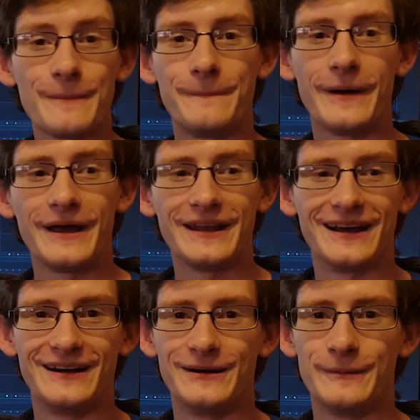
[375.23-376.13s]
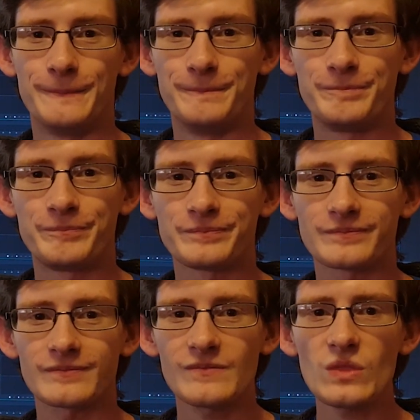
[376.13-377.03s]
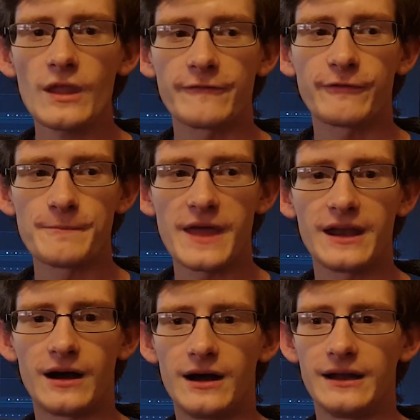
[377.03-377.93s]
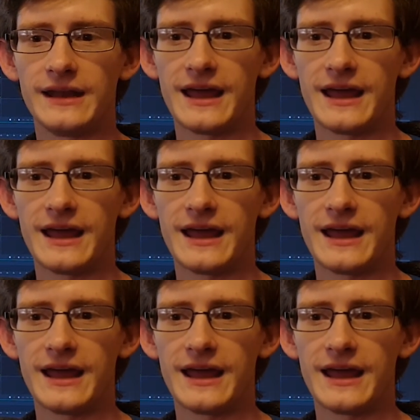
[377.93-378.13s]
But from then on,